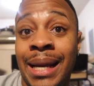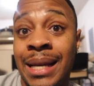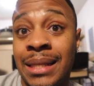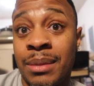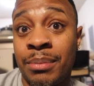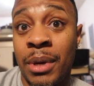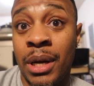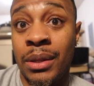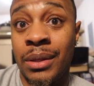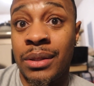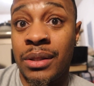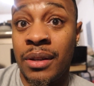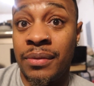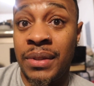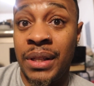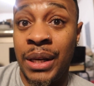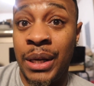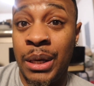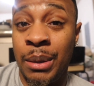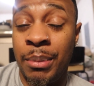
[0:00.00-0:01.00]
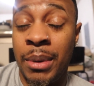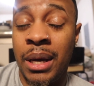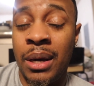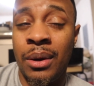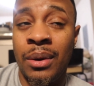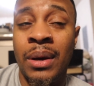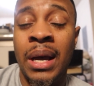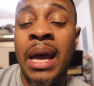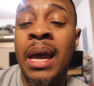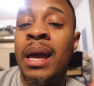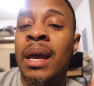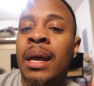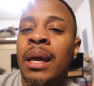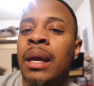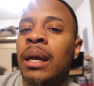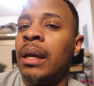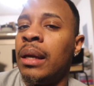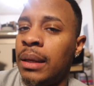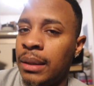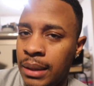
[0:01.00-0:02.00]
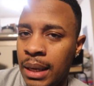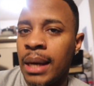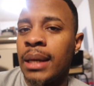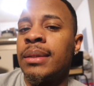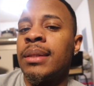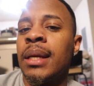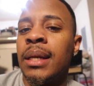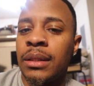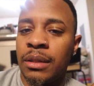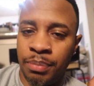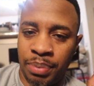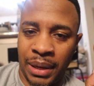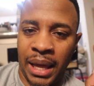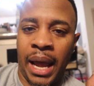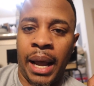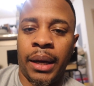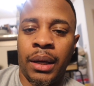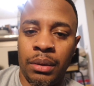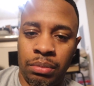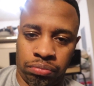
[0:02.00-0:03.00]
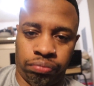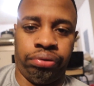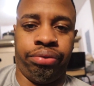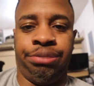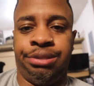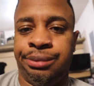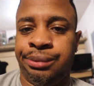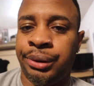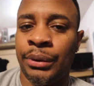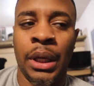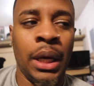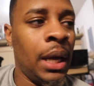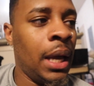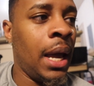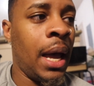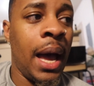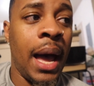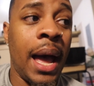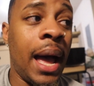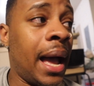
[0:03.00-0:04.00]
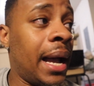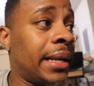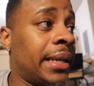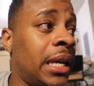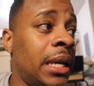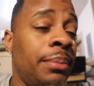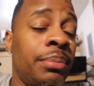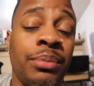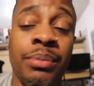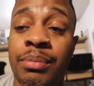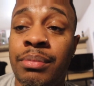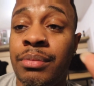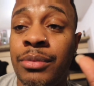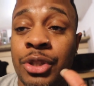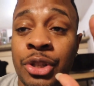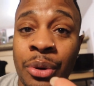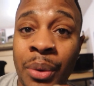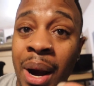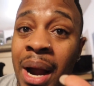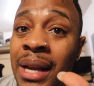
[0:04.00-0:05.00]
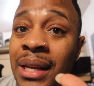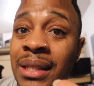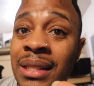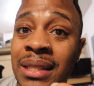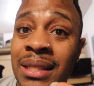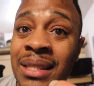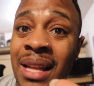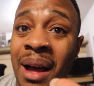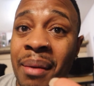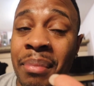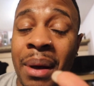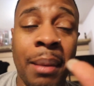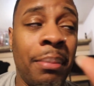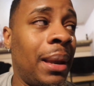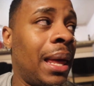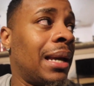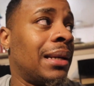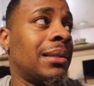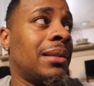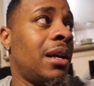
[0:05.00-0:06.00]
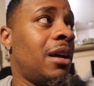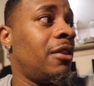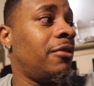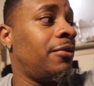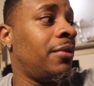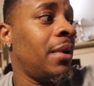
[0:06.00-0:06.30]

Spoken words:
got some other stuff today in the mail, and yes, it's black. I keep trying to stop by black stuff,